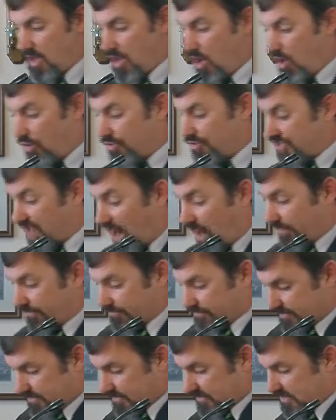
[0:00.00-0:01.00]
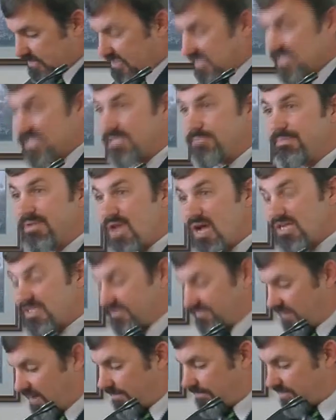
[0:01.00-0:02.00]
who don't, this is because
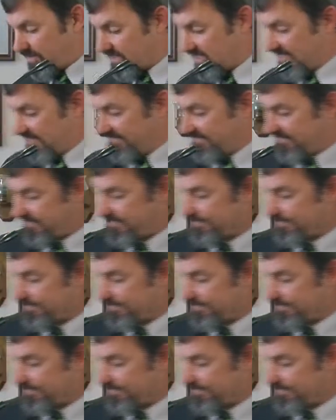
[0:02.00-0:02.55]
of unbelief.